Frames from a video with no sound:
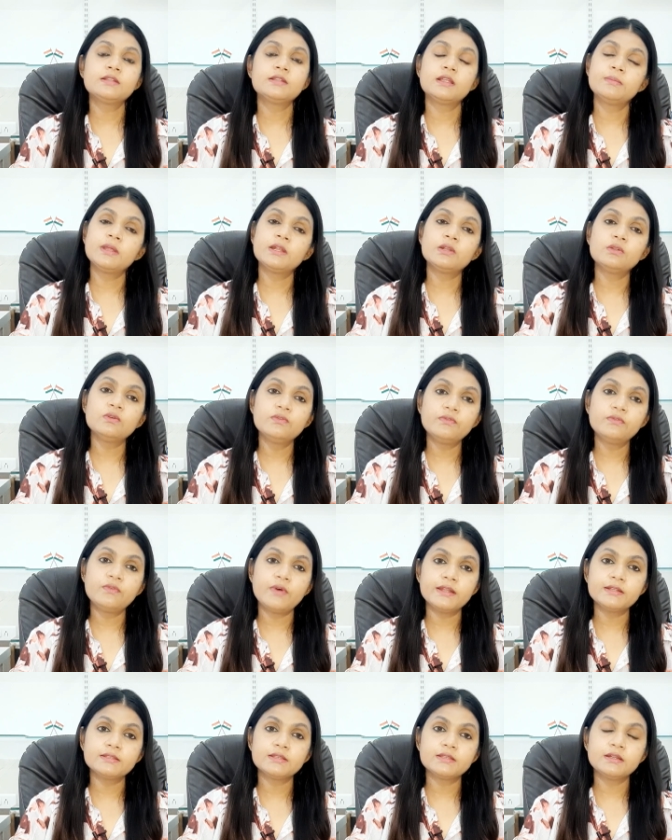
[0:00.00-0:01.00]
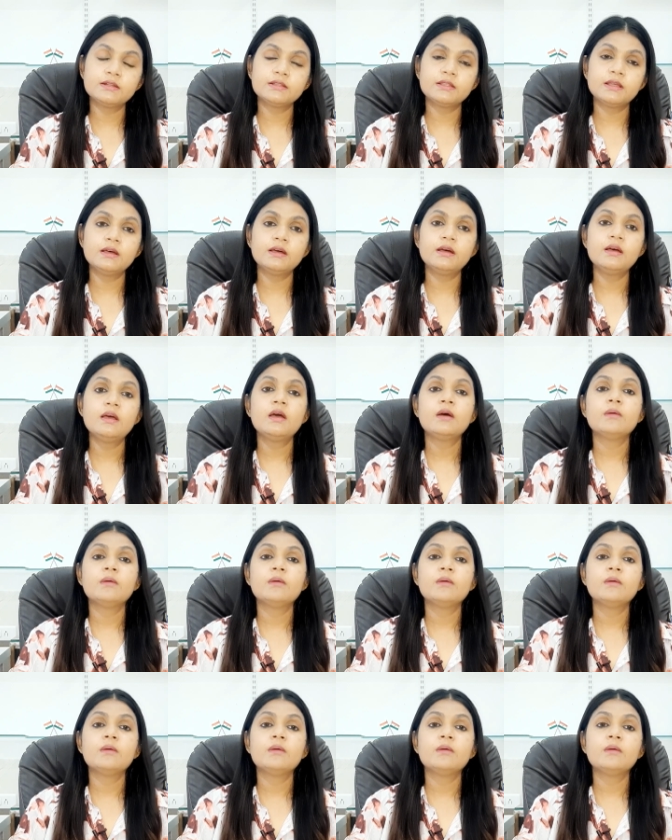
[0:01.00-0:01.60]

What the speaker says: Dermatophytes are the